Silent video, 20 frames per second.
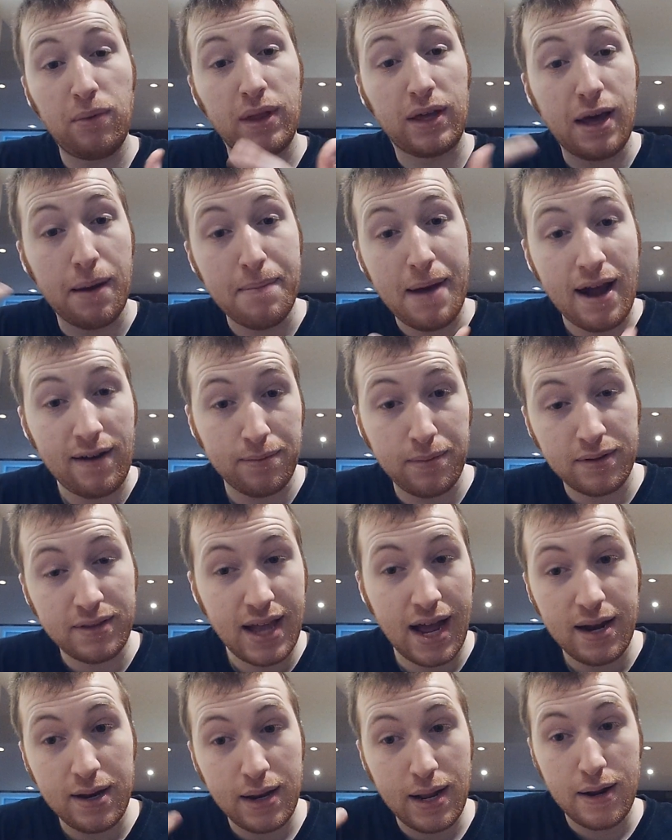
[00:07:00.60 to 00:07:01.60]
that come back from the
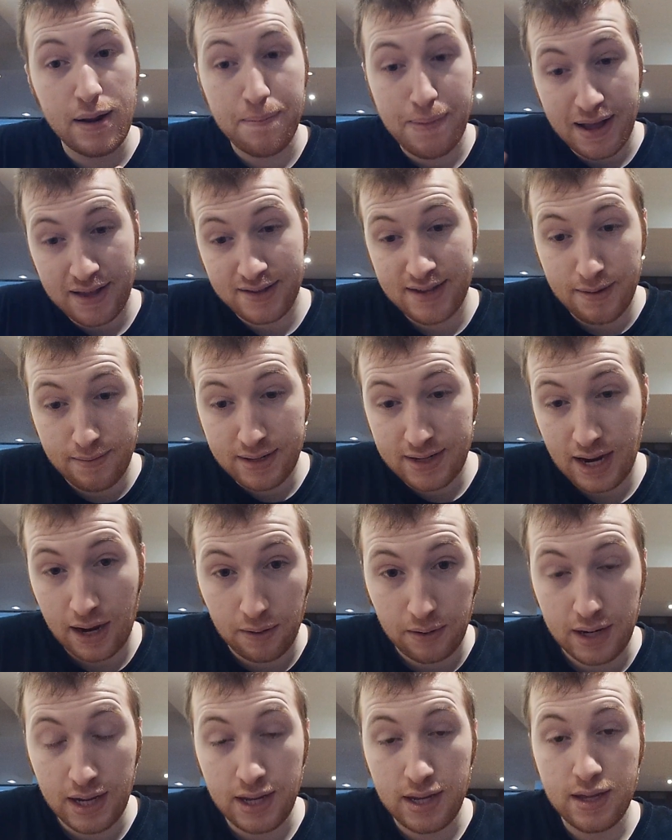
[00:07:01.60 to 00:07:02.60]
dead in a Pet
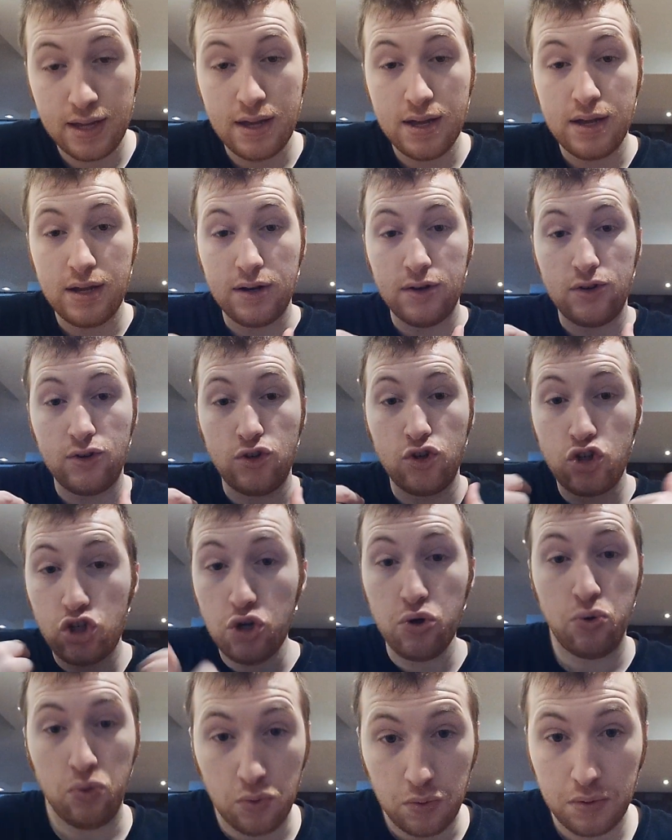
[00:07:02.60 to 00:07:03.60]
Sematary
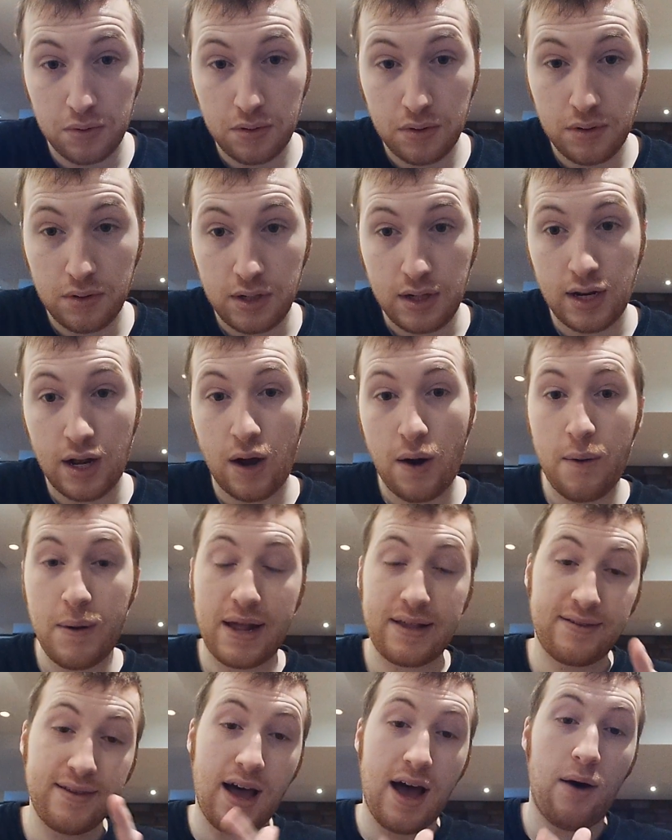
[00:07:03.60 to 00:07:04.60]
do. You know,
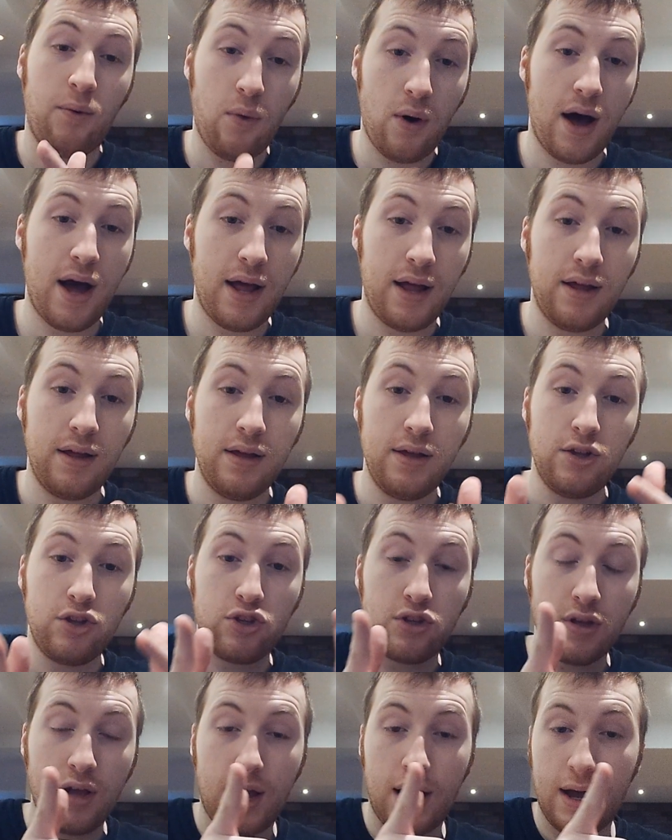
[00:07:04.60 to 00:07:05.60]
that's not what,
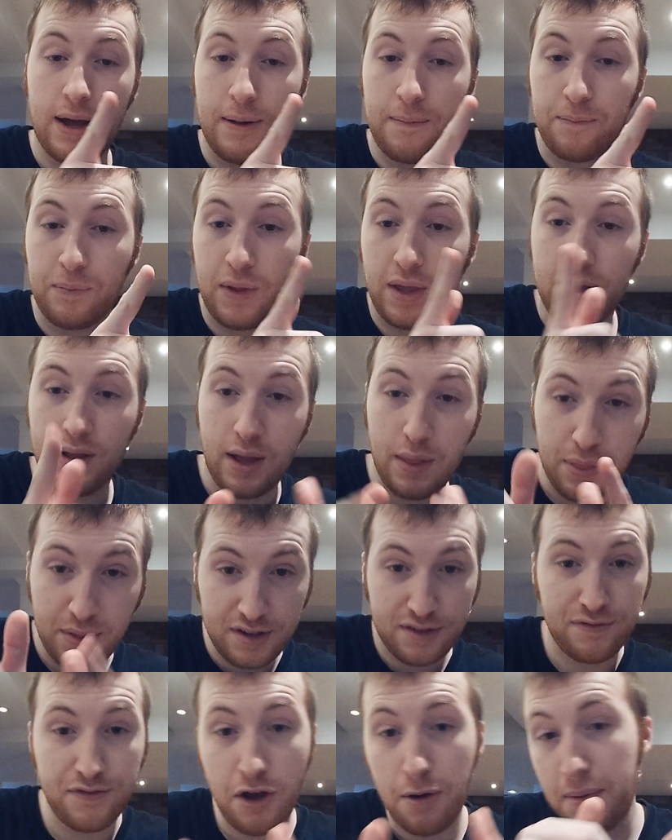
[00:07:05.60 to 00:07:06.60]
uh, in
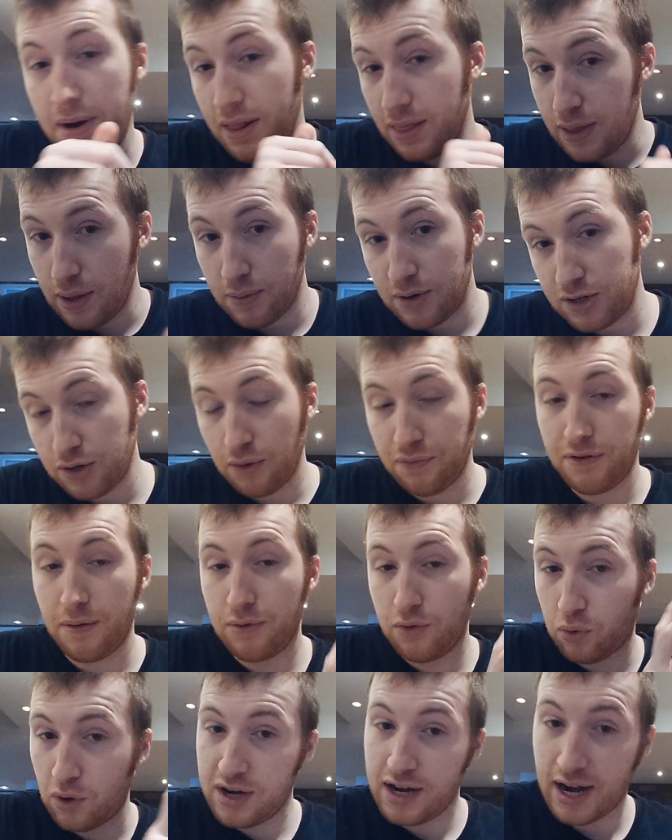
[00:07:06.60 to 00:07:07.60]
this film, and in the original film, the
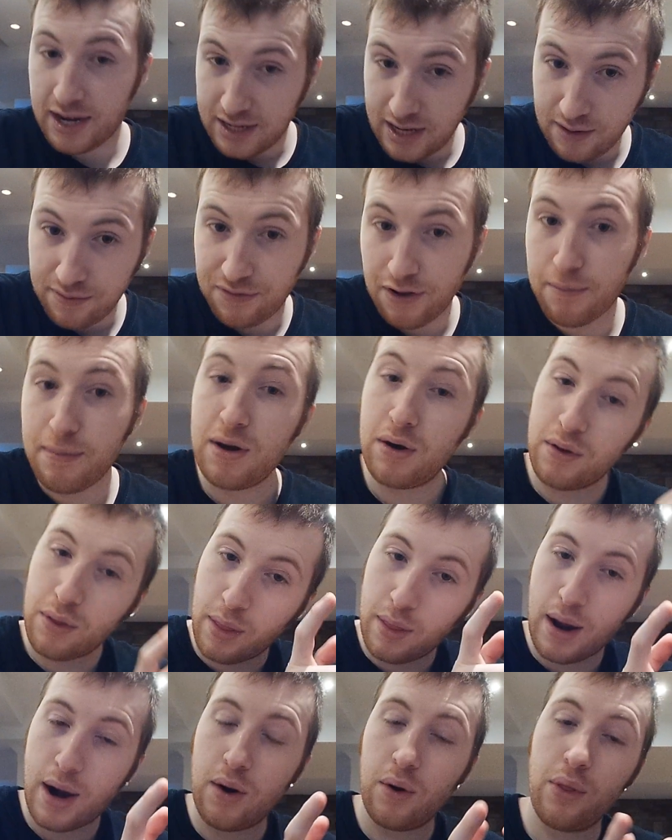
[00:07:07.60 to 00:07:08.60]
twenty nineteen film, and
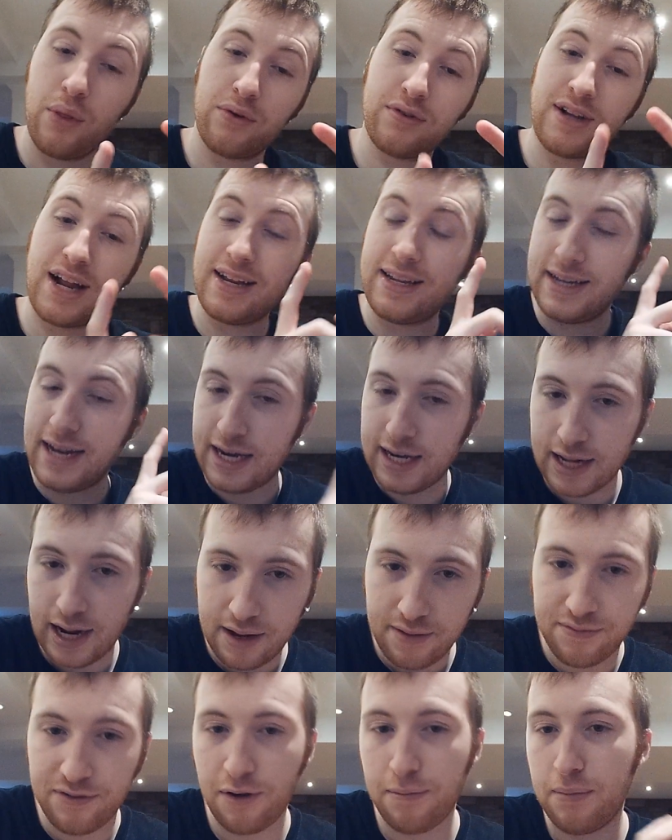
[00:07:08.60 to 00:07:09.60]
I know there's a nineteen eighty-nine
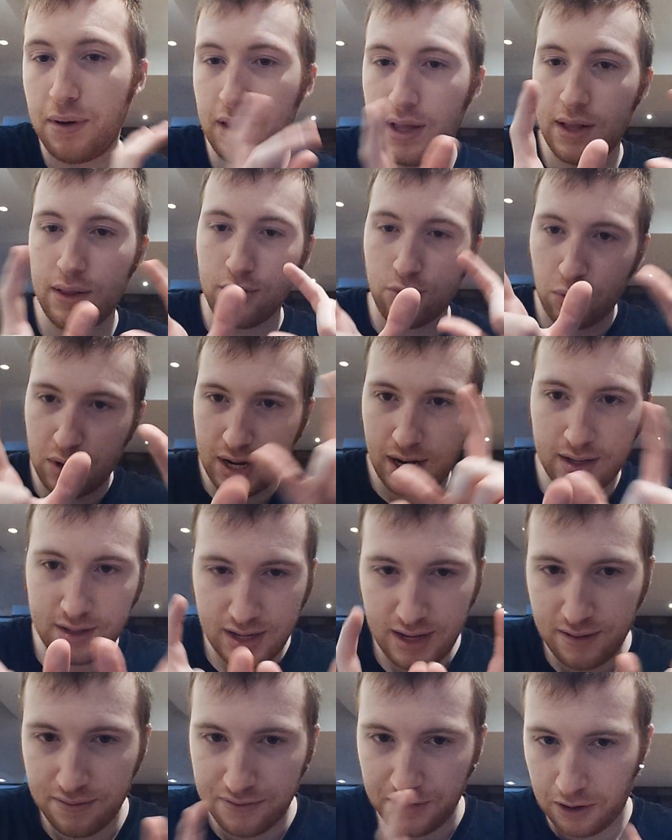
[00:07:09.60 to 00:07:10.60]
film, but in the twenty
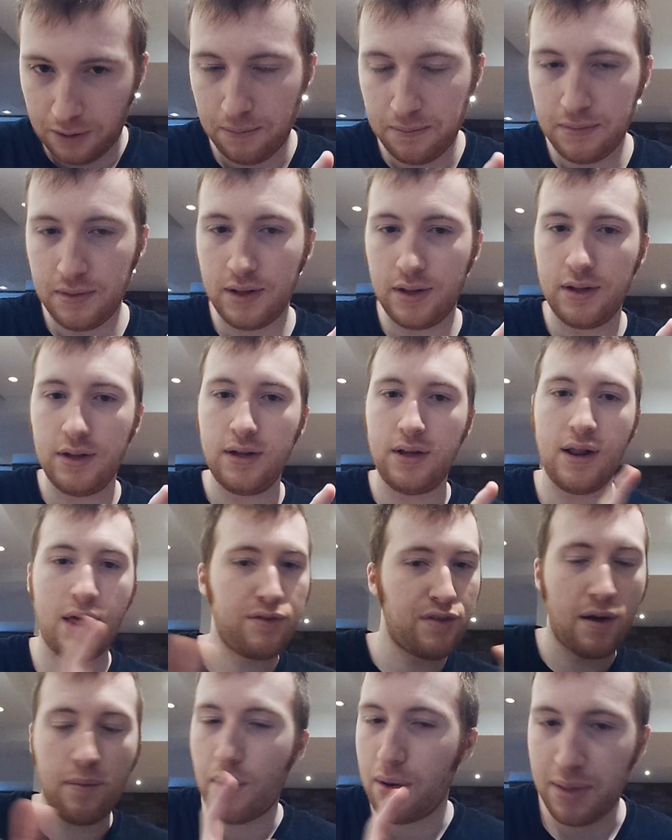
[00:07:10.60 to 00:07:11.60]
nineteen film, that's
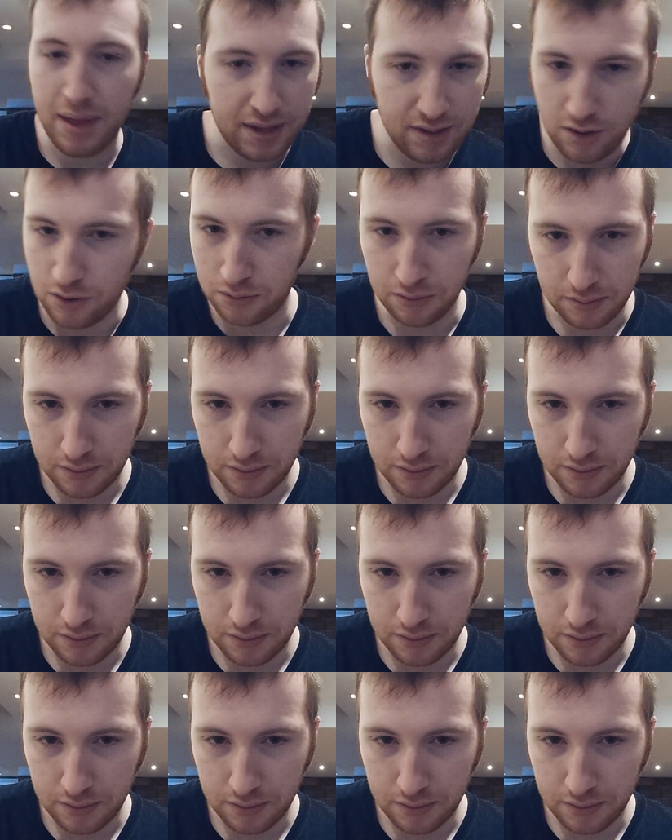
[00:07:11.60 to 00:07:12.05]
not what they do,